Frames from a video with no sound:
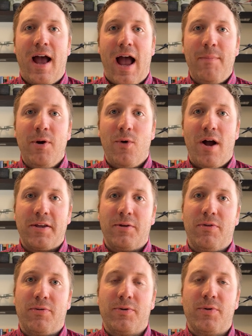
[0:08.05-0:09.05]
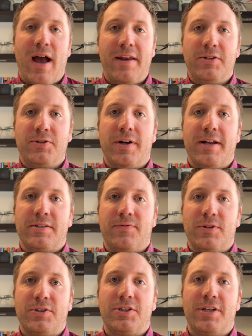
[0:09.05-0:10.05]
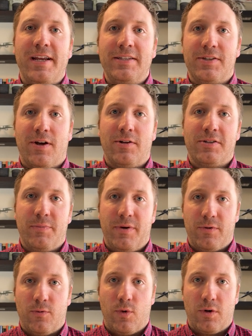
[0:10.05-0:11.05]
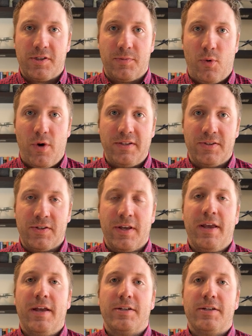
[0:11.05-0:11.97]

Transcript: I'm going to walk you through how to transfer Chase Ultimate Rewards points